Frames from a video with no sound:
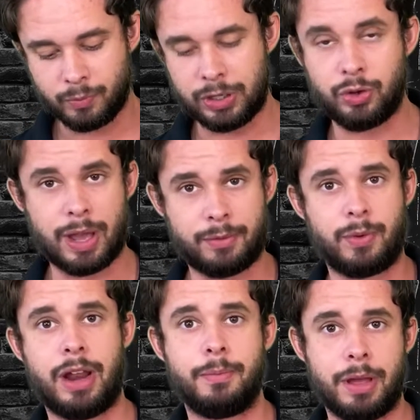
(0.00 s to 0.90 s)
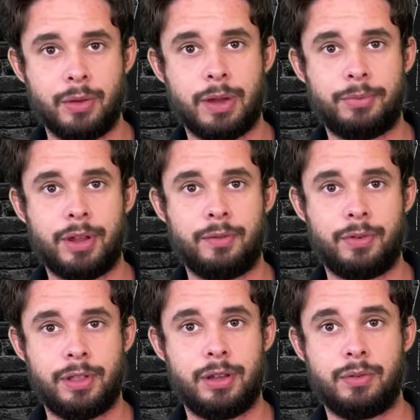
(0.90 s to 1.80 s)
We do have a write-up on the website
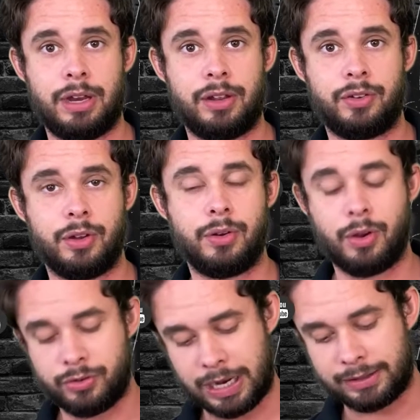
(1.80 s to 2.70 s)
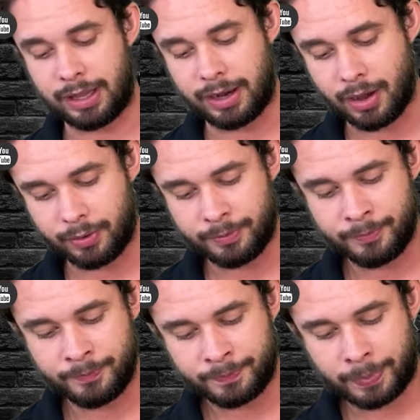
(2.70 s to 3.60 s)
for the ingredients, so go check that out.
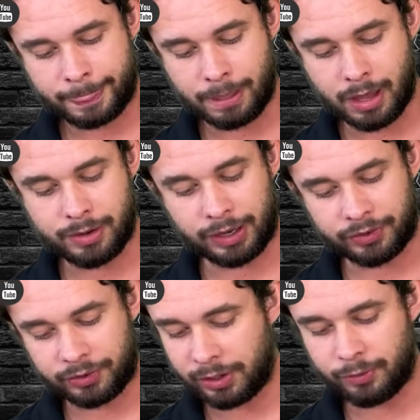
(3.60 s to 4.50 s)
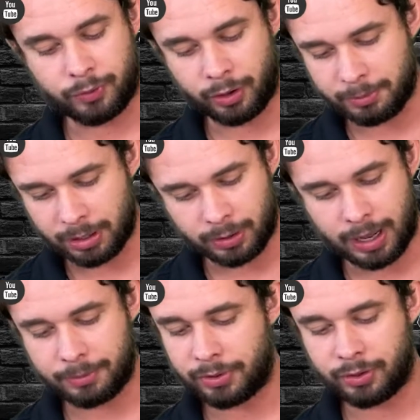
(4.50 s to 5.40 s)
Nice to see you in 40
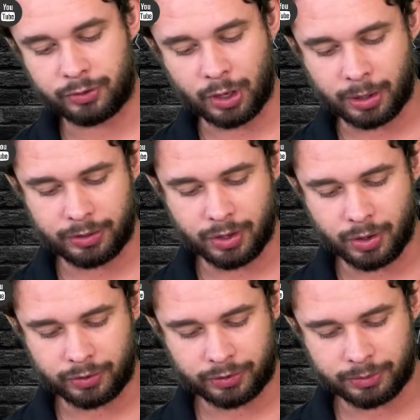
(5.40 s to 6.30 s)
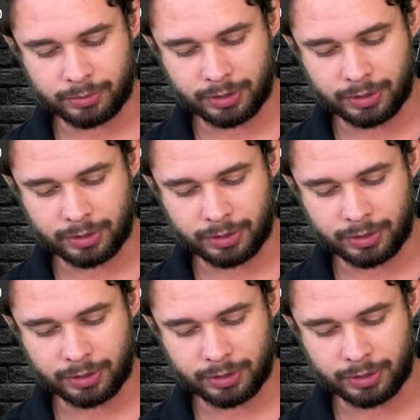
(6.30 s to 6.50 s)
milligrams, solid dose.